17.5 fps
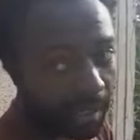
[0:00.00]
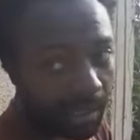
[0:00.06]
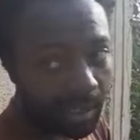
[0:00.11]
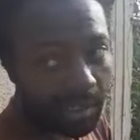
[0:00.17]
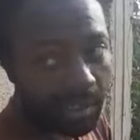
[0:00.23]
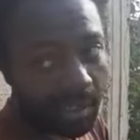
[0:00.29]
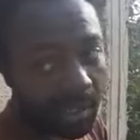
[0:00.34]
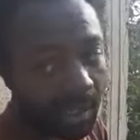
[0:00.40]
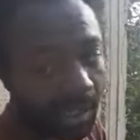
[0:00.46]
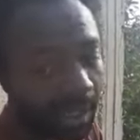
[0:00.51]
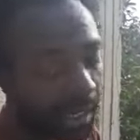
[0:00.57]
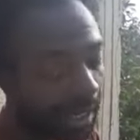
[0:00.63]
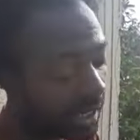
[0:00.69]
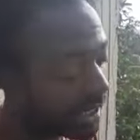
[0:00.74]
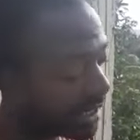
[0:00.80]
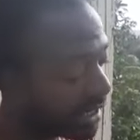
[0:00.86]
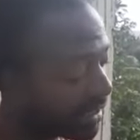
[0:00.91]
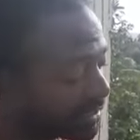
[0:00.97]
not another
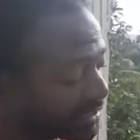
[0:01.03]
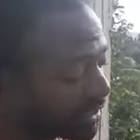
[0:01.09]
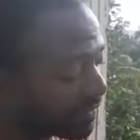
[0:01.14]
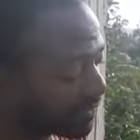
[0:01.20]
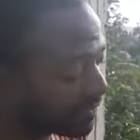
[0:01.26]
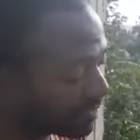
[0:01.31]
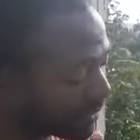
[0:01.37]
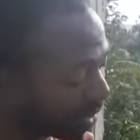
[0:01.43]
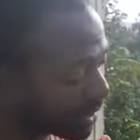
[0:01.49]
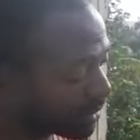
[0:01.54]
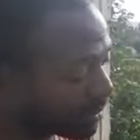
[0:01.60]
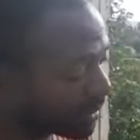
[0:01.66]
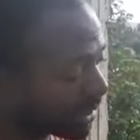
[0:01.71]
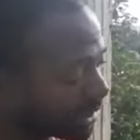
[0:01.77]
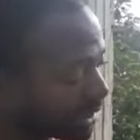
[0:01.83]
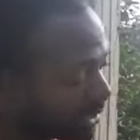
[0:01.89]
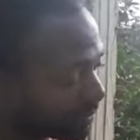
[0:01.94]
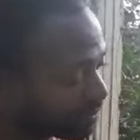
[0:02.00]
idea, it's a follow-up
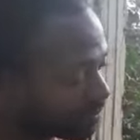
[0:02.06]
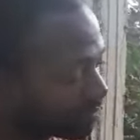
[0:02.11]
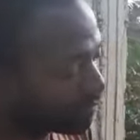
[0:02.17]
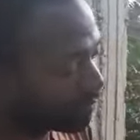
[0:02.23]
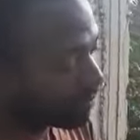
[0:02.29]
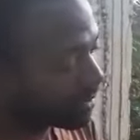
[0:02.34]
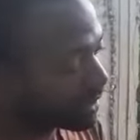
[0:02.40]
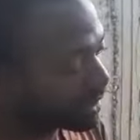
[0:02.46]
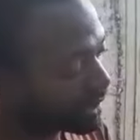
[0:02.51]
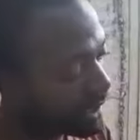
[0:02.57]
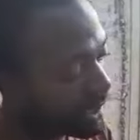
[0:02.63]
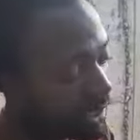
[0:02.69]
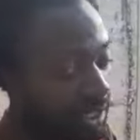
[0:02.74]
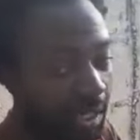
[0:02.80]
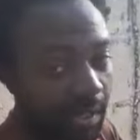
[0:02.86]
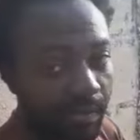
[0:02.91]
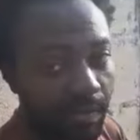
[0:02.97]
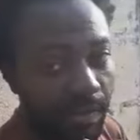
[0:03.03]
idea.
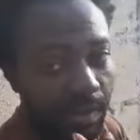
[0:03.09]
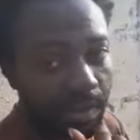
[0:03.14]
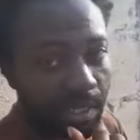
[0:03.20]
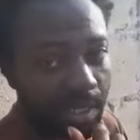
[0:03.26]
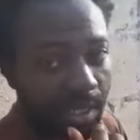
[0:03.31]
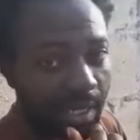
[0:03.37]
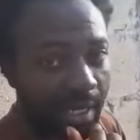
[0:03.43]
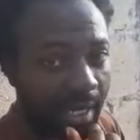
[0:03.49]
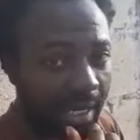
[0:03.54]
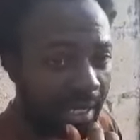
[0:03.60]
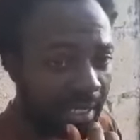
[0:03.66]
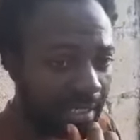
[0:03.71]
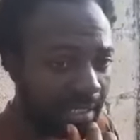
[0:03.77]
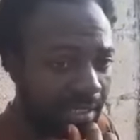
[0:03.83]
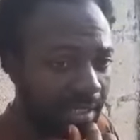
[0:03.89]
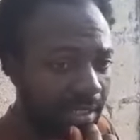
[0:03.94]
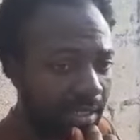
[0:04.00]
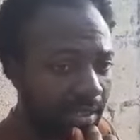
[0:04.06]
Instead of using
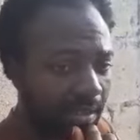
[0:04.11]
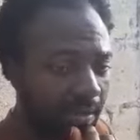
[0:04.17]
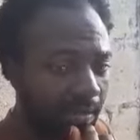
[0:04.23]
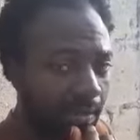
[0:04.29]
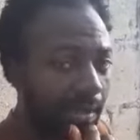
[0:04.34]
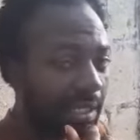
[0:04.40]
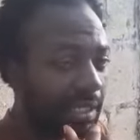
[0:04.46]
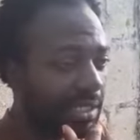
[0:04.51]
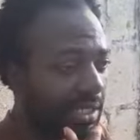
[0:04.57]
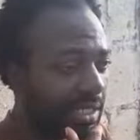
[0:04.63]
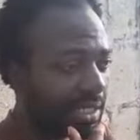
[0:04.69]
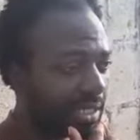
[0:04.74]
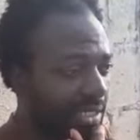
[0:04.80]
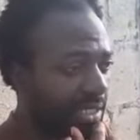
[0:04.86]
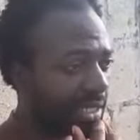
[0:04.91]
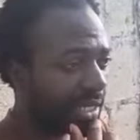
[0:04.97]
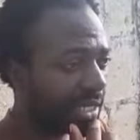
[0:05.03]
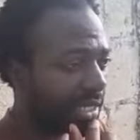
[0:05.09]
glass, melting
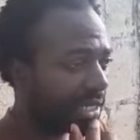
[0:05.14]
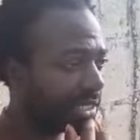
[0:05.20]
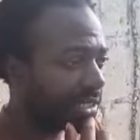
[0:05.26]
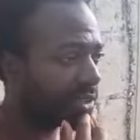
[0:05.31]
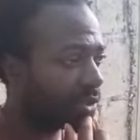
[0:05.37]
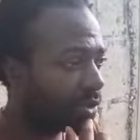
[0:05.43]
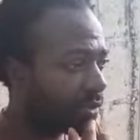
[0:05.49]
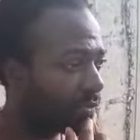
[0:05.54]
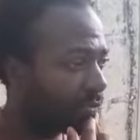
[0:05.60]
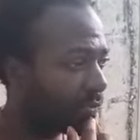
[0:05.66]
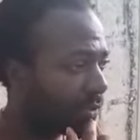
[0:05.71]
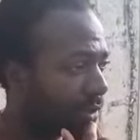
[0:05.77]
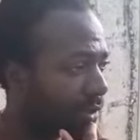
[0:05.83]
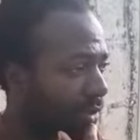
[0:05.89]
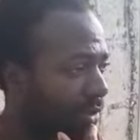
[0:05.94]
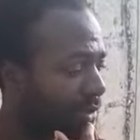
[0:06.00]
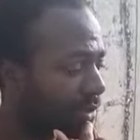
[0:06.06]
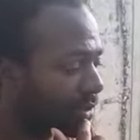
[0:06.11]
sand and so
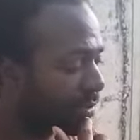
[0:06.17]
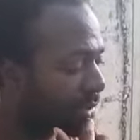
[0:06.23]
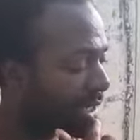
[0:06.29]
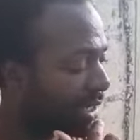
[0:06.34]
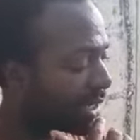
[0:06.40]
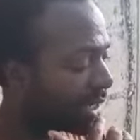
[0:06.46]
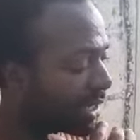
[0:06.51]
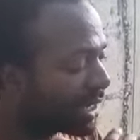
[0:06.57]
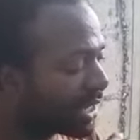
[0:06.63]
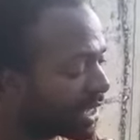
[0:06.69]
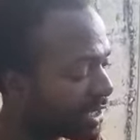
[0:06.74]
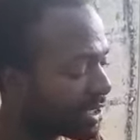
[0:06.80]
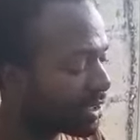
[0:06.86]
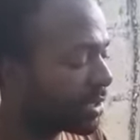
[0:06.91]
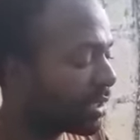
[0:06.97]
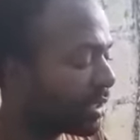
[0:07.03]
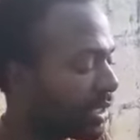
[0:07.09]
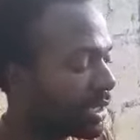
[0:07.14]
forth to make a glass
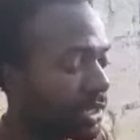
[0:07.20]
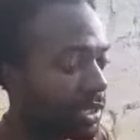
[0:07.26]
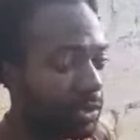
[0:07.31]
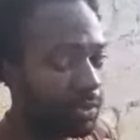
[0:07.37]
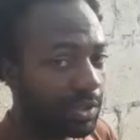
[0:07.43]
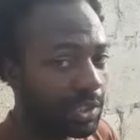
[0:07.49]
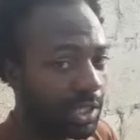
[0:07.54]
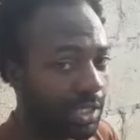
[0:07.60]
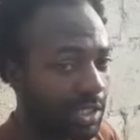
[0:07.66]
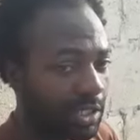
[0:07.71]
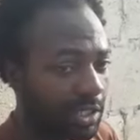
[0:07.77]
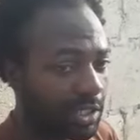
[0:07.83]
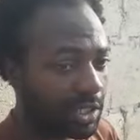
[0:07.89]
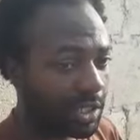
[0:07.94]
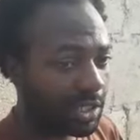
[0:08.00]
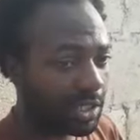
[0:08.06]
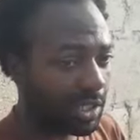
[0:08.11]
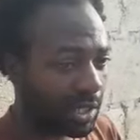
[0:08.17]
tunnel in which I
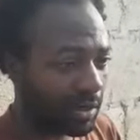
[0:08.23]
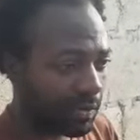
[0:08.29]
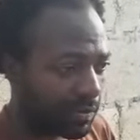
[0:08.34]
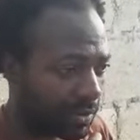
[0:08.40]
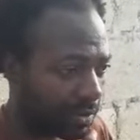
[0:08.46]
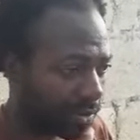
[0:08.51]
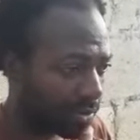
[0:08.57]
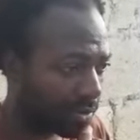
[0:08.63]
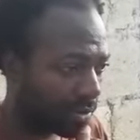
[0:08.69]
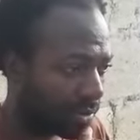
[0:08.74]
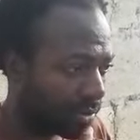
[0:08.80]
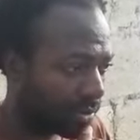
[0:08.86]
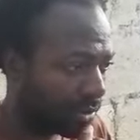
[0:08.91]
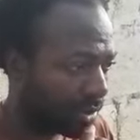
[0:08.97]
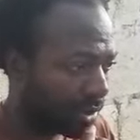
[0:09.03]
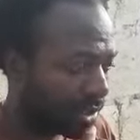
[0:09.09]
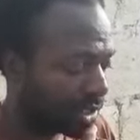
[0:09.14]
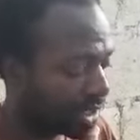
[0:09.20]
suggested a few
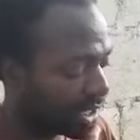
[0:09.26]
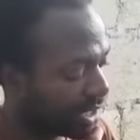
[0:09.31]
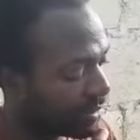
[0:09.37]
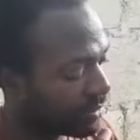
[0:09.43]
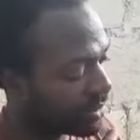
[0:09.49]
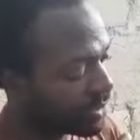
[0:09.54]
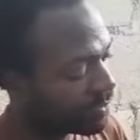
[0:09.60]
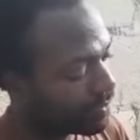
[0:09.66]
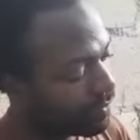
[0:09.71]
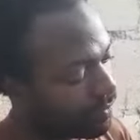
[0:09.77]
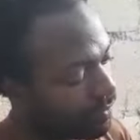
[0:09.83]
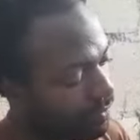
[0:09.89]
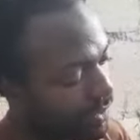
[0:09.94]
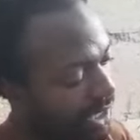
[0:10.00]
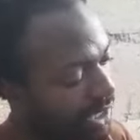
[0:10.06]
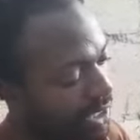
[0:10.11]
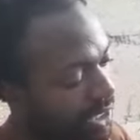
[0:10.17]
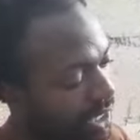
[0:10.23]
times,
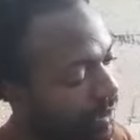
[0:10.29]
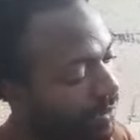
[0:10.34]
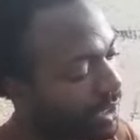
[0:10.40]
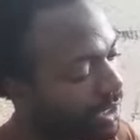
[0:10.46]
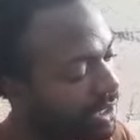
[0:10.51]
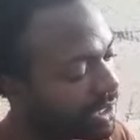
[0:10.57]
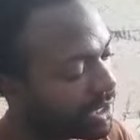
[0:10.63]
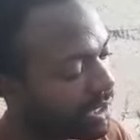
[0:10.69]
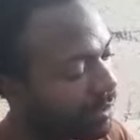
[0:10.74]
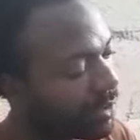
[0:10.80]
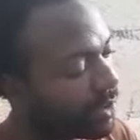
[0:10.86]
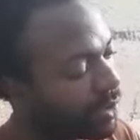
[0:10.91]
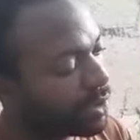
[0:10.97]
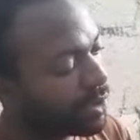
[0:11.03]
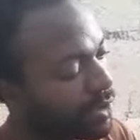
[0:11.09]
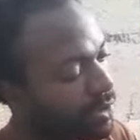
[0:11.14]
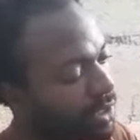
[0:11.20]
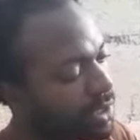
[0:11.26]
this time we'll think about
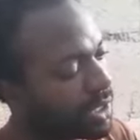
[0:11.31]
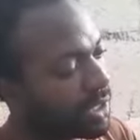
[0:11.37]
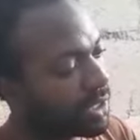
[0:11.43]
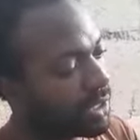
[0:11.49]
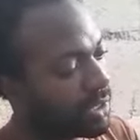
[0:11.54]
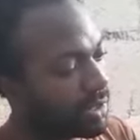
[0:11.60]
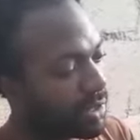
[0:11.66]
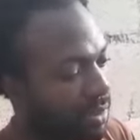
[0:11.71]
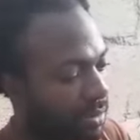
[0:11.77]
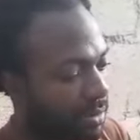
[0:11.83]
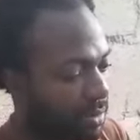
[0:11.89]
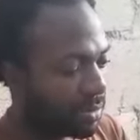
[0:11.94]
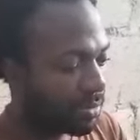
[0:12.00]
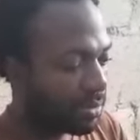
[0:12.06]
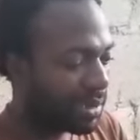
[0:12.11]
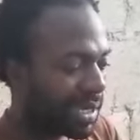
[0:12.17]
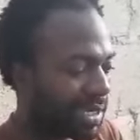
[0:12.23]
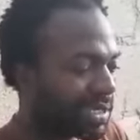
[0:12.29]
using
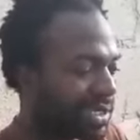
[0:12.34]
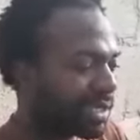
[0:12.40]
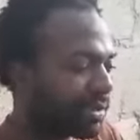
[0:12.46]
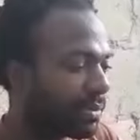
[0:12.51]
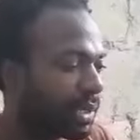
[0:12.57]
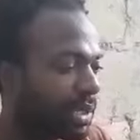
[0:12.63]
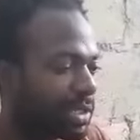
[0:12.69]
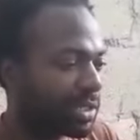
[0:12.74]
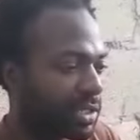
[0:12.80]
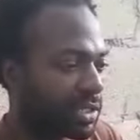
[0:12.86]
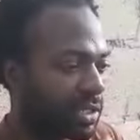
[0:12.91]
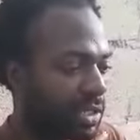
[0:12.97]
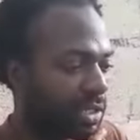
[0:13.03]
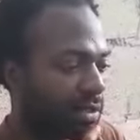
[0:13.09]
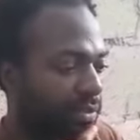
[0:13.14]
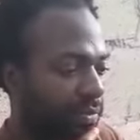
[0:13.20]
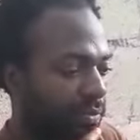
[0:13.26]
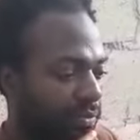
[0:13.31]
plastic bottles, you
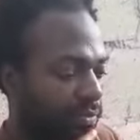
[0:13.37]
know?